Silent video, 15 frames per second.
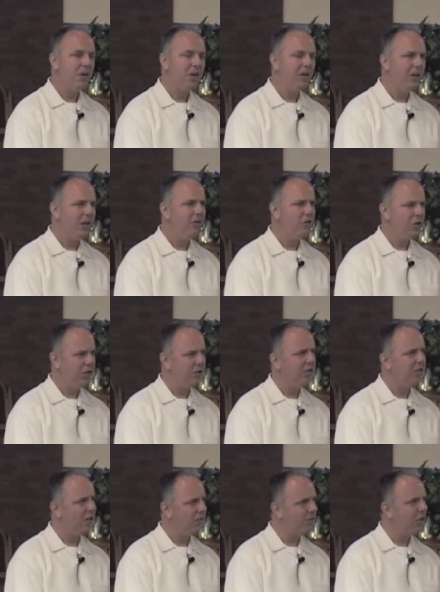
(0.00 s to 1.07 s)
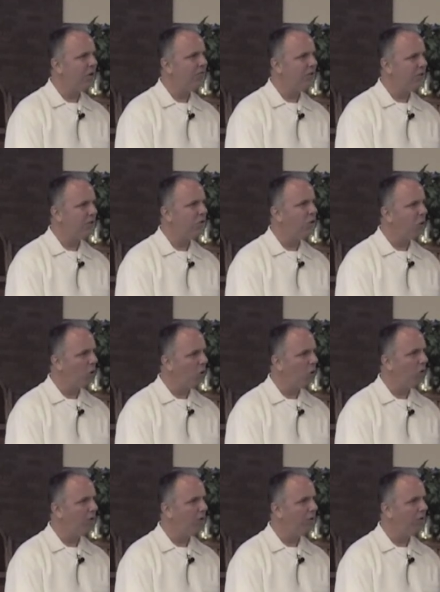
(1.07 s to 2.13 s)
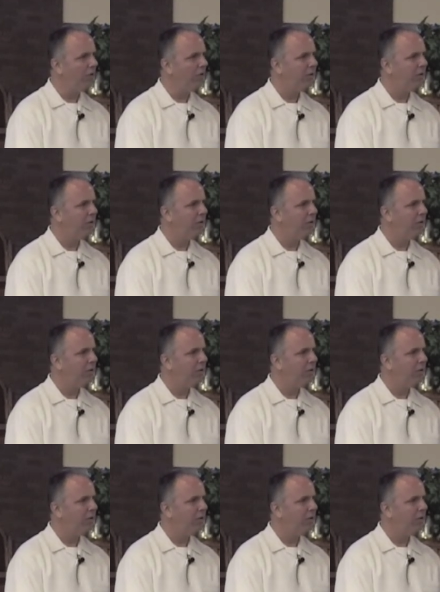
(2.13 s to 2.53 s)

And again, Jesus comes off a little cold.